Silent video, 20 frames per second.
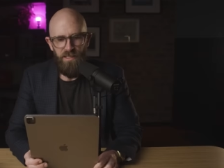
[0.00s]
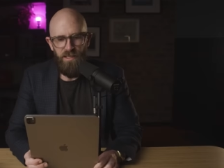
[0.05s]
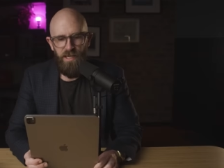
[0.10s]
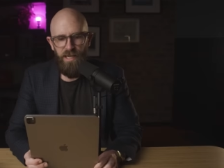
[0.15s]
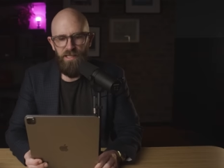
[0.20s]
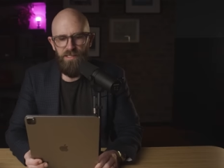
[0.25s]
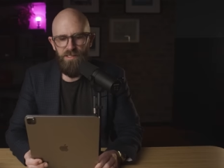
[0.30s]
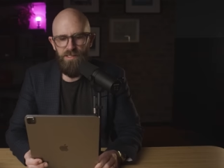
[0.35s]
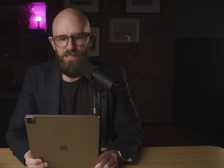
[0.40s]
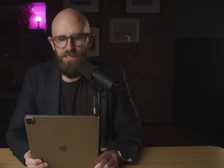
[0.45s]

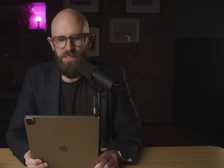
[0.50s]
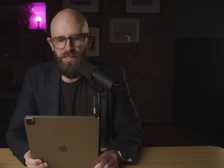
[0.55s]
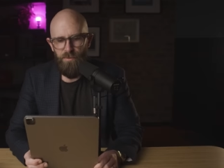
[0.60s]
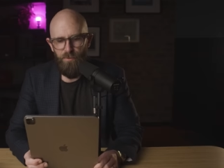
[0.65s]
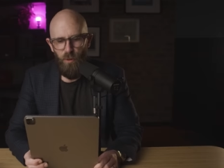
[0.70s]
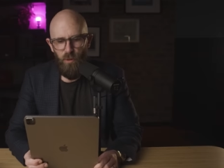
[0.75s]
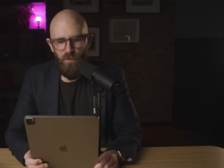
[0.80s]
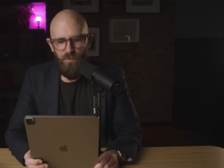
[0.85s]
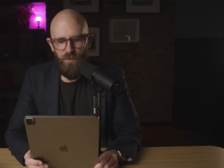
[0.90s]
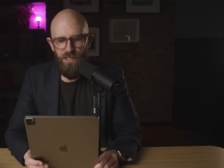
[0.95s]
Hence his
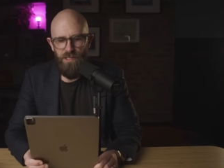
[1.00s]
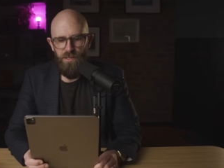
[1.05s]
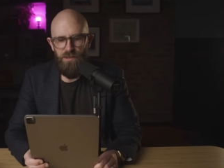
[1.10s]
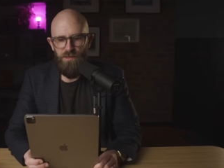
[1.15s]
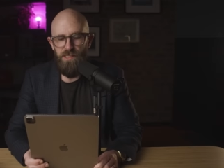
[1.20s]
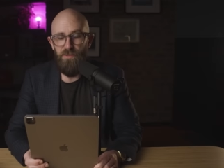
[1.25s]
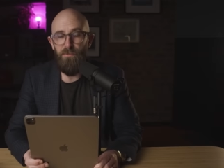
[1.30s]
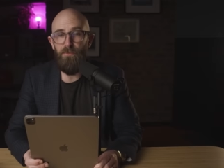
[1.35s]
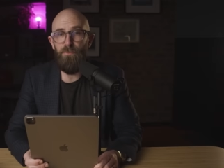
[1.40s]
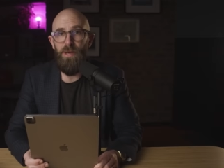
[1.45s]
support for the
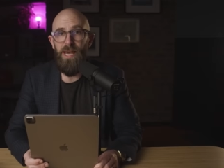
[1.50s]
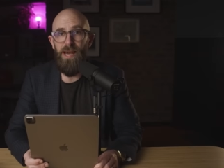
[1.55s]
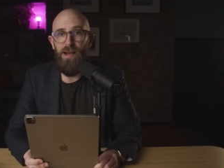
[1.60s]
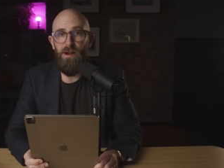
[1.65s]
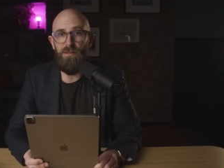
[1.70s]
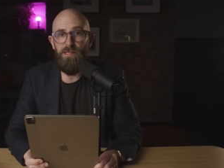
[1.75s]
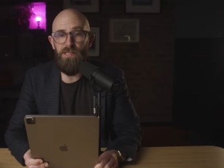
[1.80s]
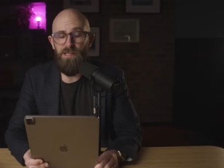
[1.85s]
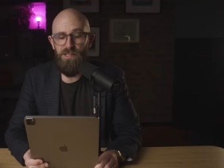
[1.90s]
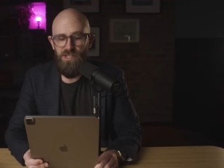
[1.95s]
use of
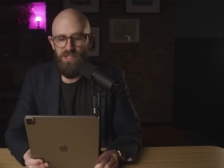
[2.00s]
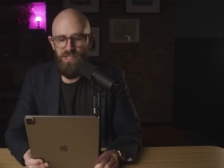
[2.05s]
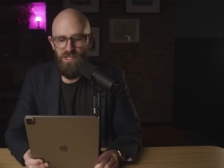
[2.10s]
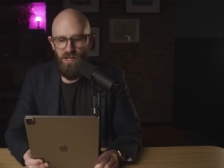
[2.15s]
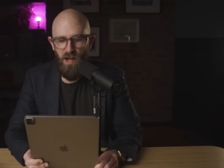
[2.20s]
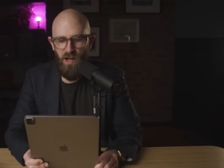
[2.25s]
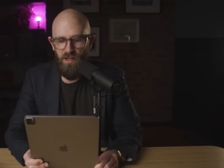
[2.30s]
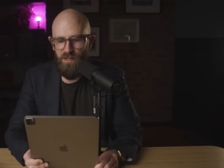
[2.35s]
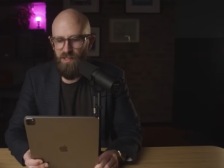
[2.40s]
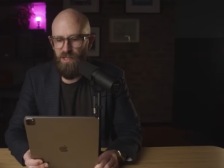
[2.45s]
powdered
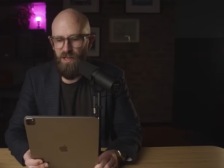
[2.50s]
shark